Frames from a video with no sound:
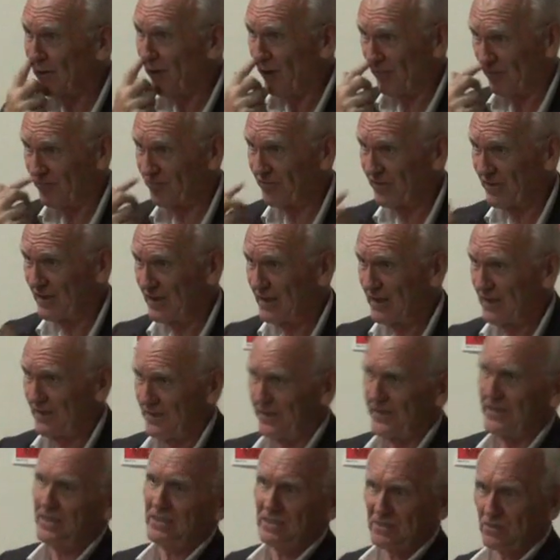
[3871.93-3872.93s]
off,
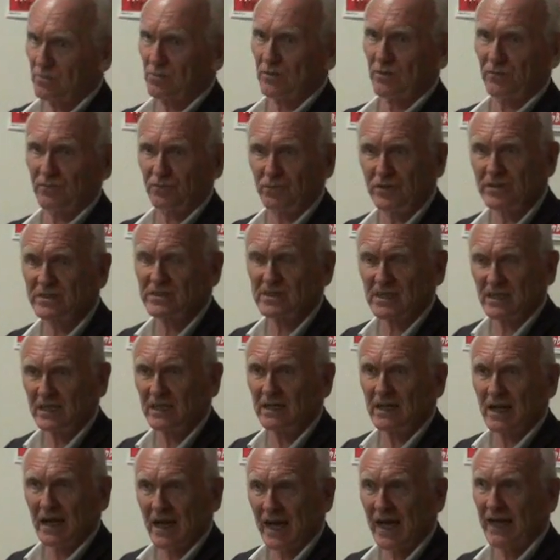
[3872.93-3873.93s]
this sort of
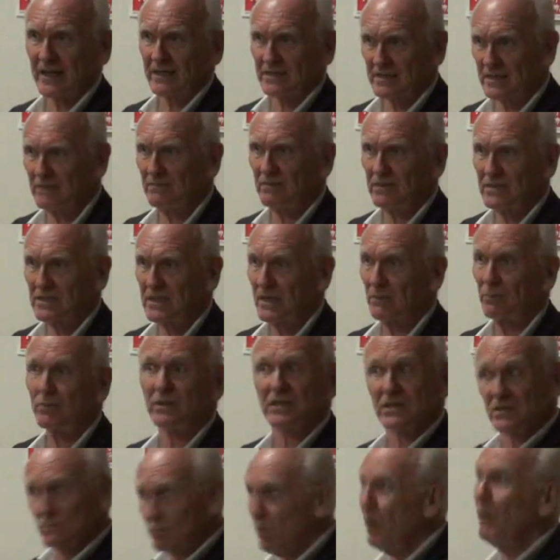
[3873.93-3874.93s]
risky activity,
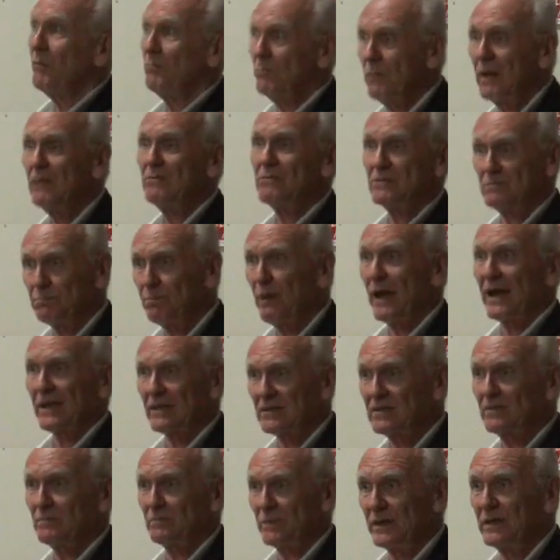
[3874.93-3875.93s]
which is what most
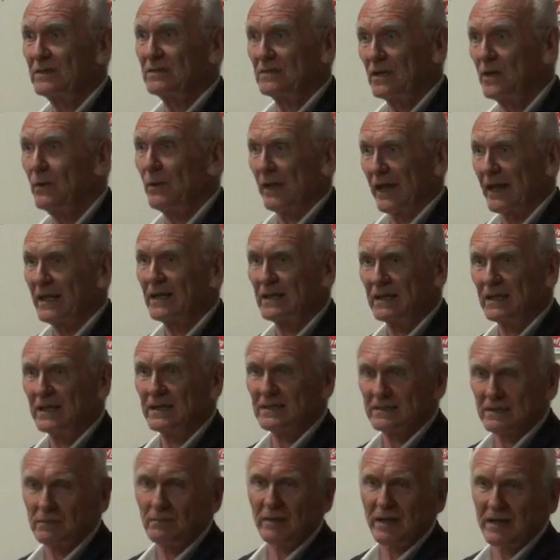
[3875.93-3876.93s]
banks have been doing
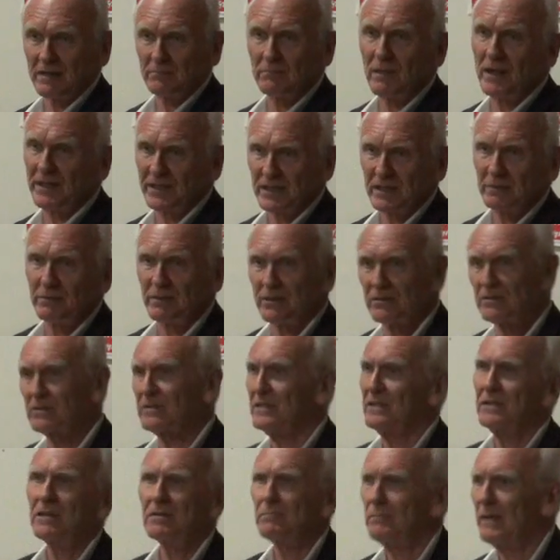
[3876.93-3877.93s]
to make money,
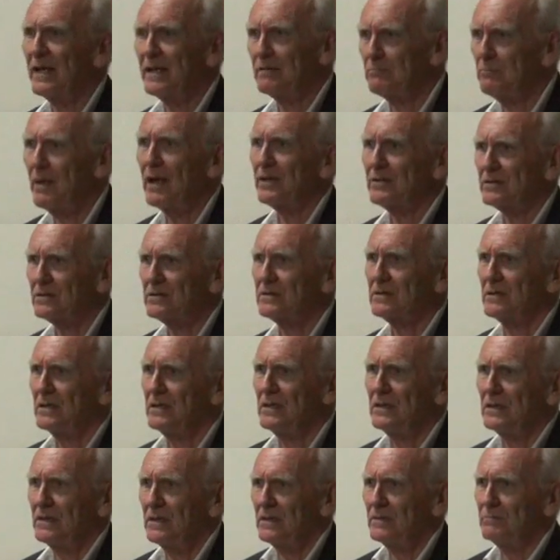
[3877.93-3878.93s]
because they don't make much
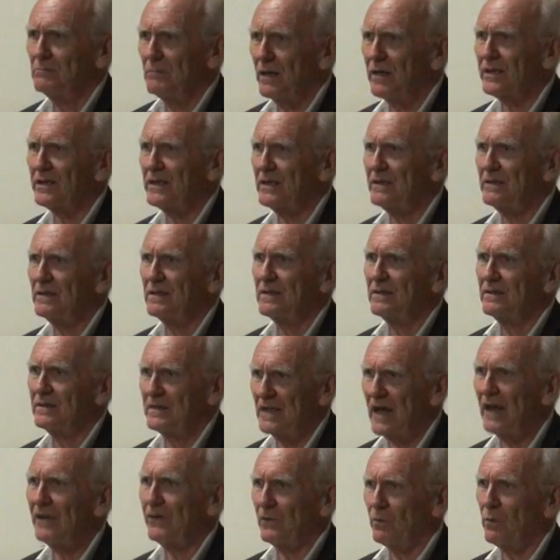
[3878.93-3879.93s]
money
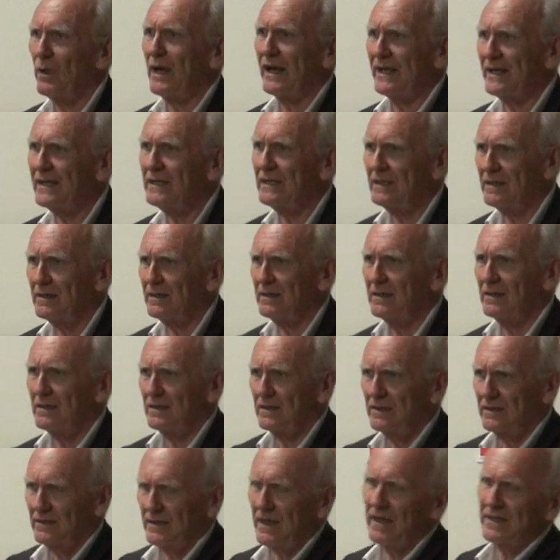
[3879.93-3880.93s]
the other way.
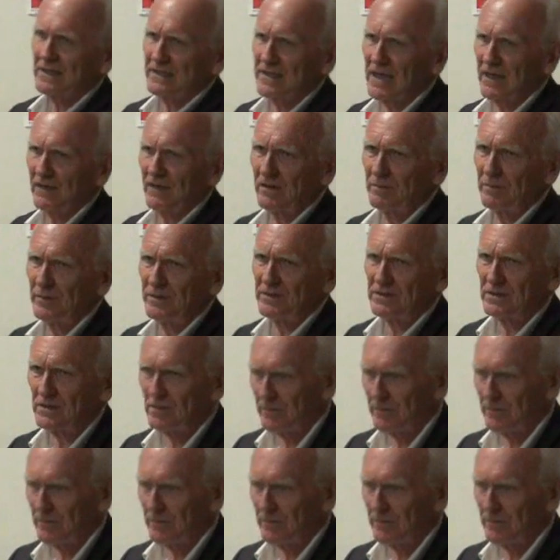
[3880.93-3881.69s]
That's how they've been